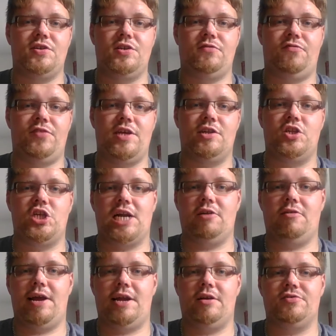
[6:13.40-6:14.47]
field
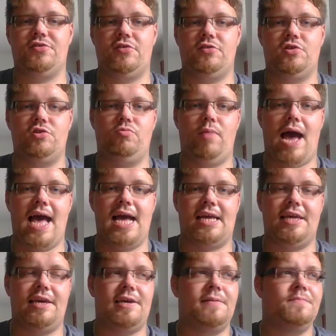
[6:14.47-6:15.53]
generators are too
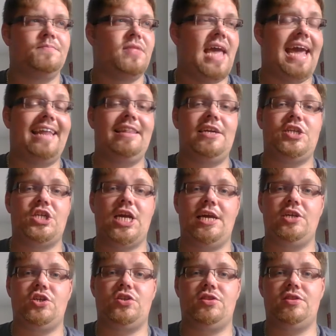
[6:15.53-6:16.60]
wacky, and they
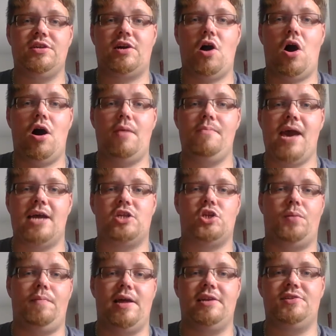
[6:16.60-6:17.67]
changed the combat
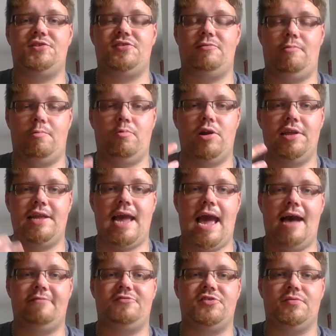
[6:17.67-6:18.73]
tremendously. We wanted to
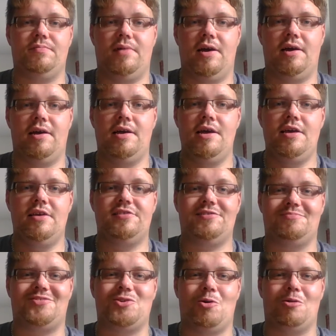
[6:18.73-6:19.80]
have some
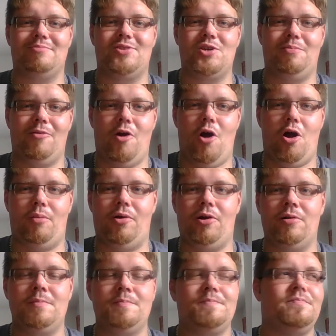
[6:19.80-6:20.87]
stormtrooper
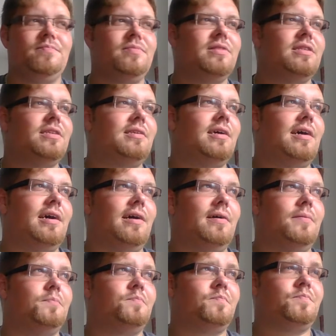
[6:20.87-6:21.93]
armor,
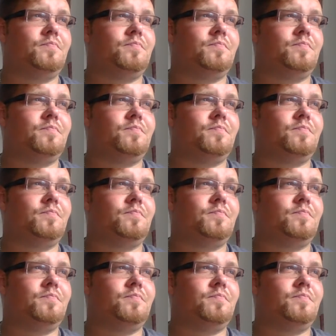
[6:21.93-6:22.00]
um,